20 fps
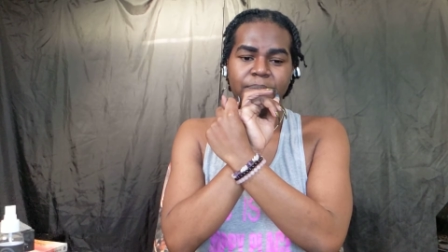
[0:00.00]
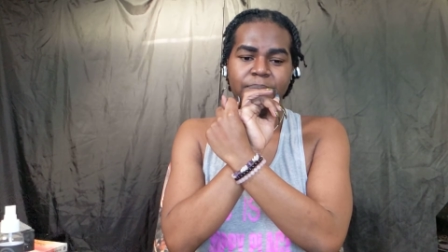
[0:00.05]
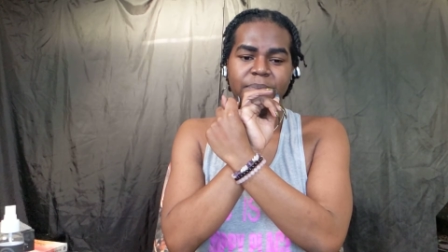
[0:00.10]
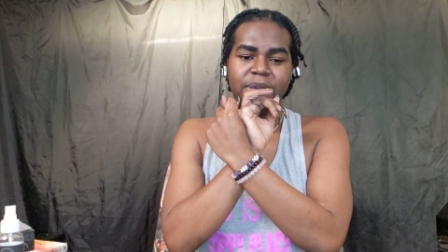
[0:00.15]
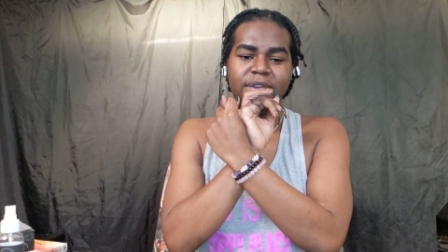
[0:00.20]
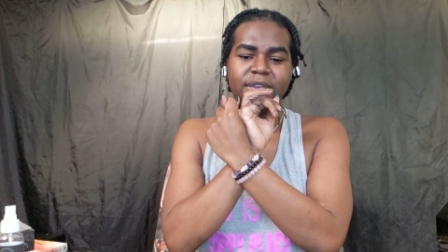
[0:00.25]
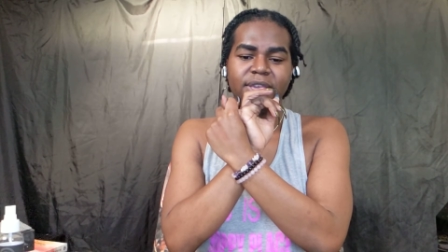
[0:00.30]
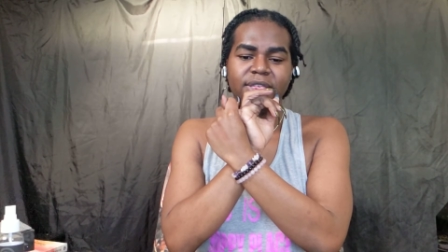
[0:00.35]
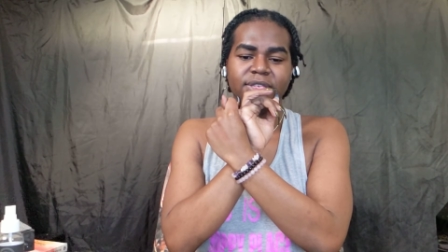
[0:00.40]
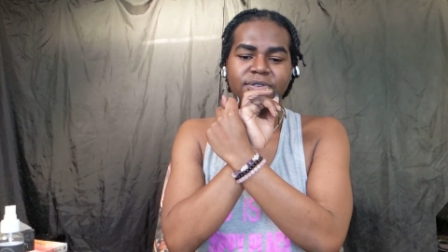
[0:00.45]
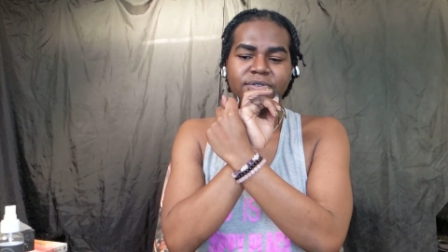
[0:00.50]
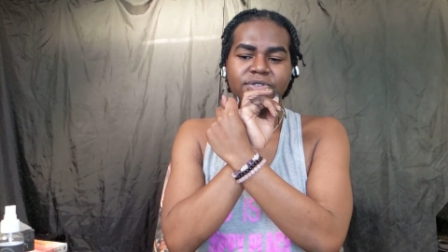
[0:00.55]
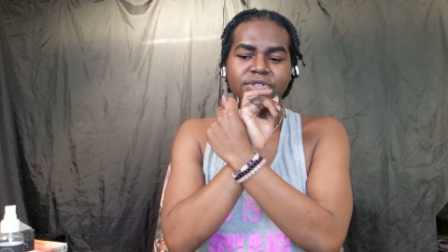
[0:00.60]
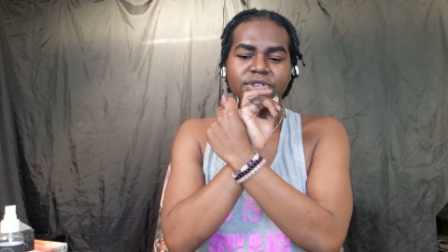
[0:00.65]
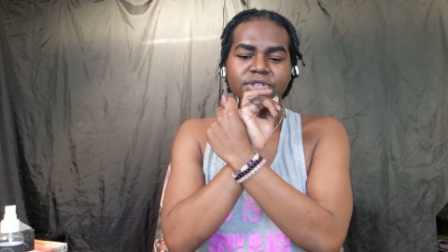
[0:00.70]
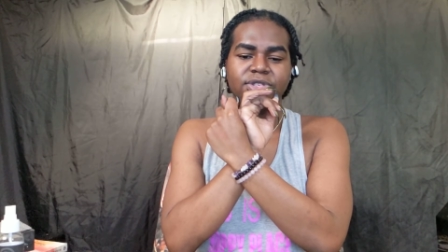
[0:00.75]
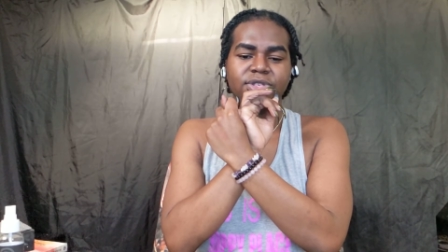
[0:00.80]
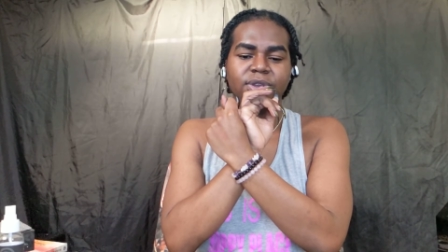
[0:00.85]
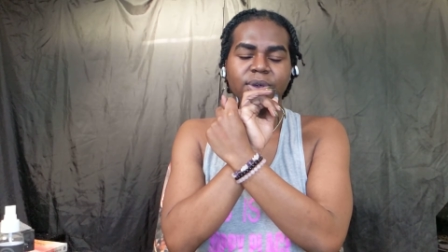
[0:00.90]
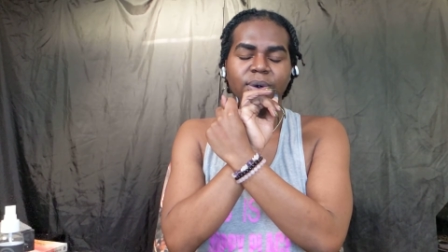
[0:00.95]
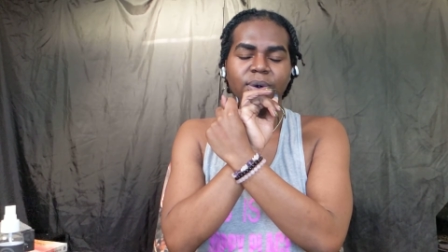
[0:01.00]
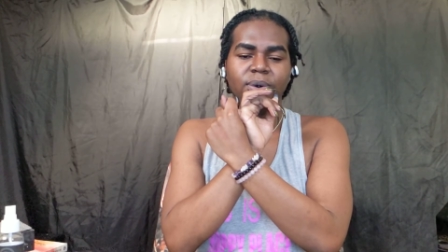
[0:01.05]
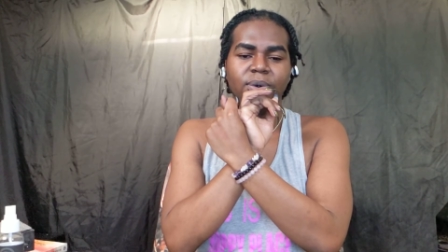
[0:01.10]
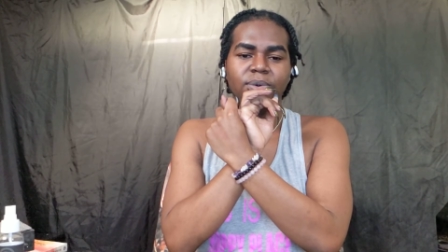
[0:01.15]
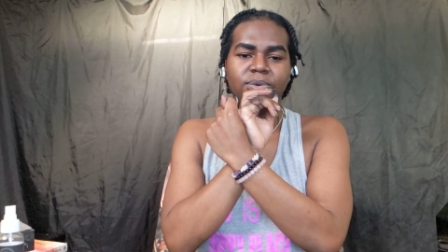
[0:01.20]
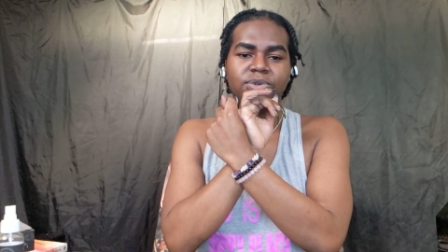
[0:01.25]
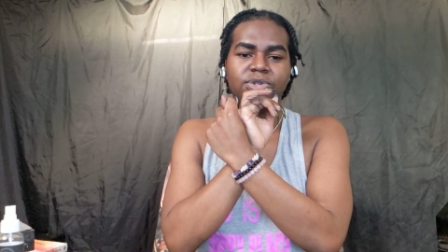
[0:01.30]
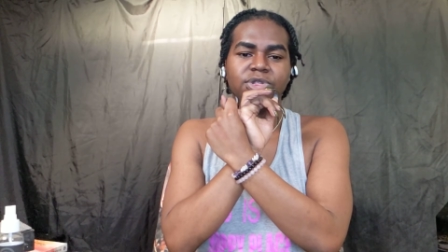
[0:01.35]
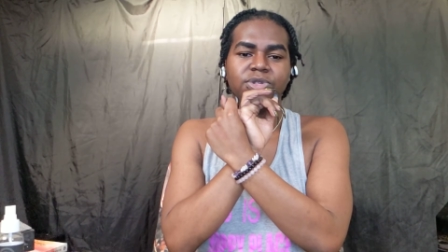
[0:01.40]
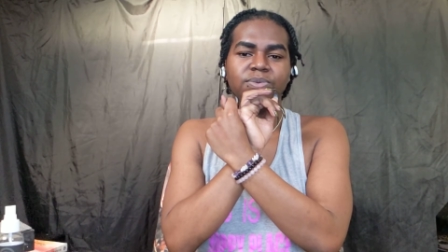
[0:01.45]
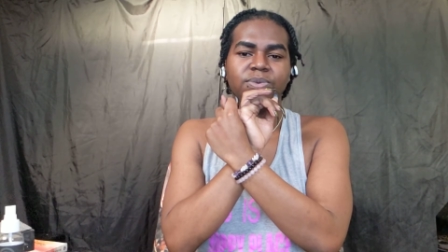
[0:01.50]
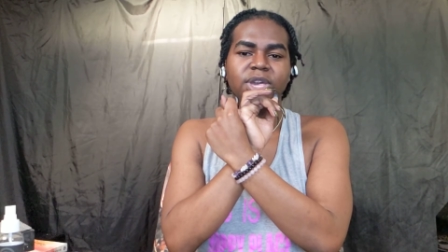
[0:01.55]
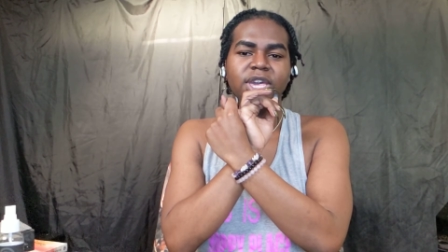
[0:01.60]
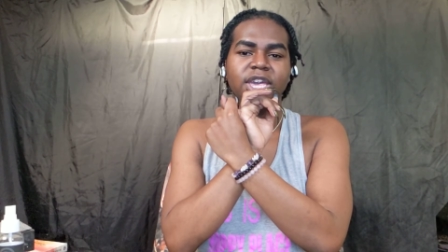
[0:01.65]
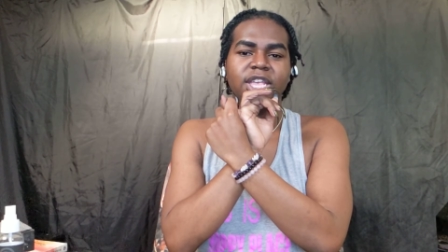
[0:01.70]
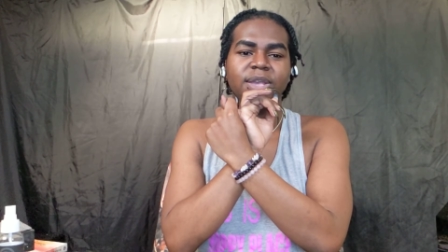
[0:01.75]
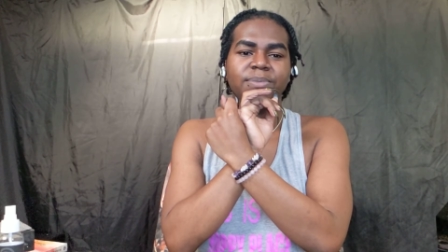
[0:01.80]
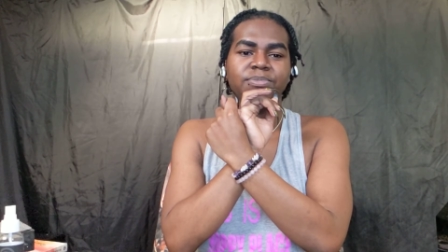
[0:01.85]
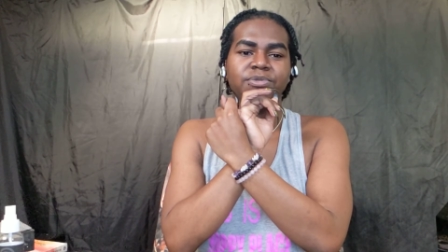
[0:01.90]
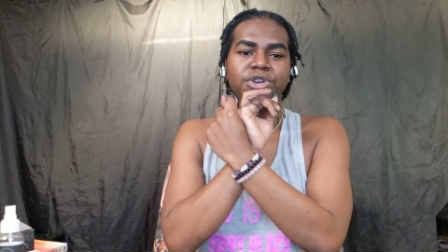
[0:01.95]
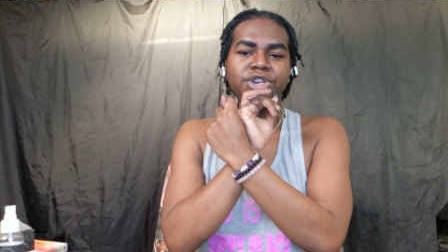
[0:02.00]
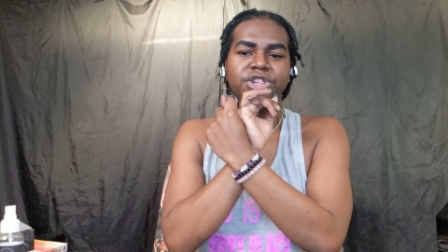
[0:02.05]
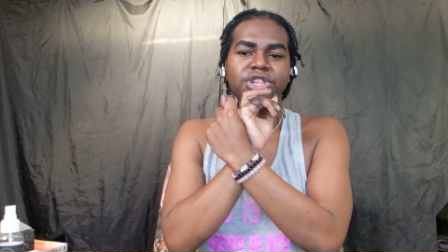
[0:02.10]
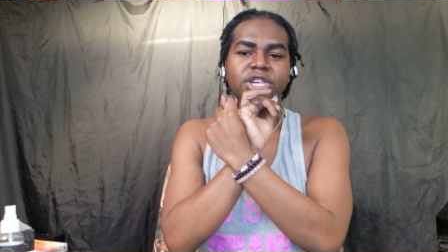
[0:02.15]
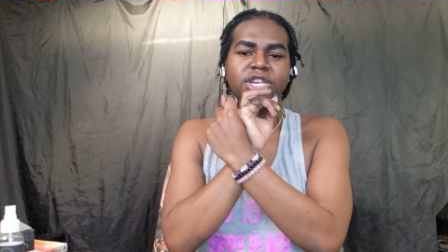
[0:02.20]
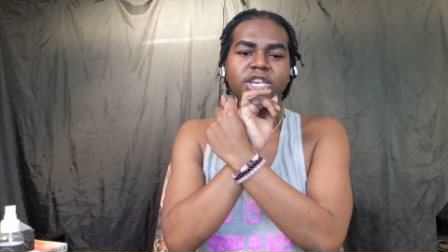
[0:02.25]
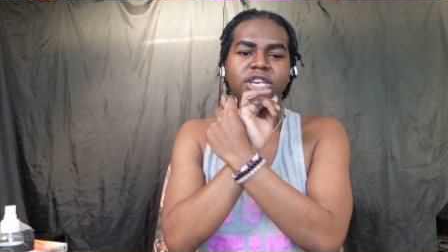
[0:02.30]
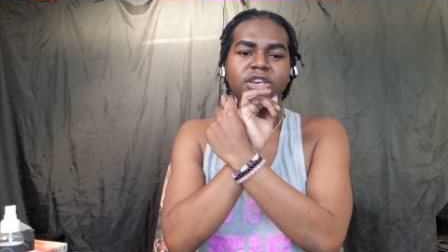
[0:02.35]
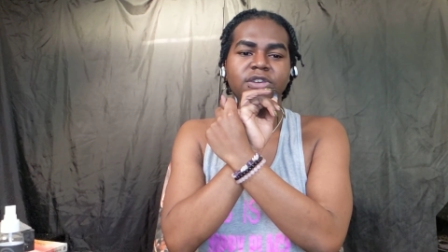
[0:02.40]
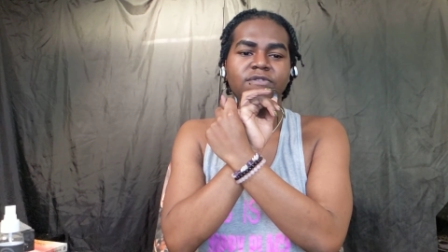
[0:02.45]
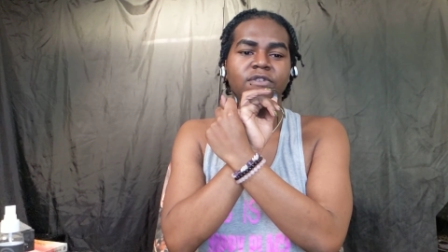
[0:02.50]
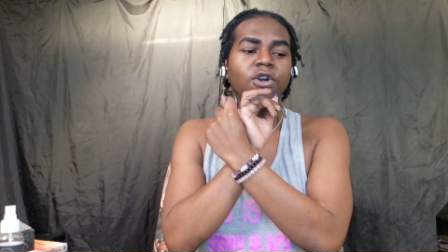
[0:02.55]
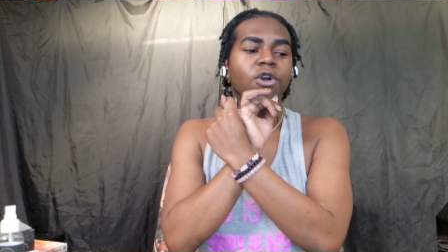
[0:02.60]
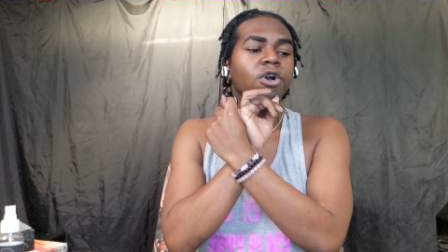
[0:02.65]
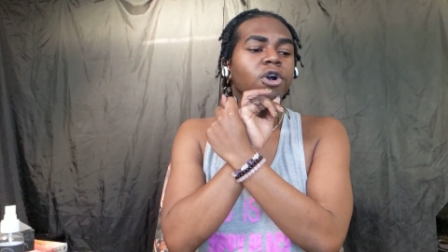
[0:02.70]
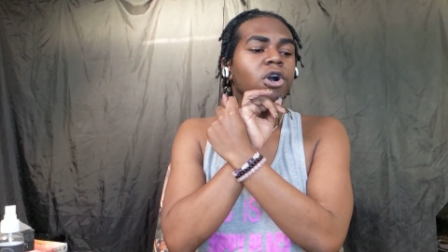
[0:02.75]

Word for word: because they're just so sweet and appreciative.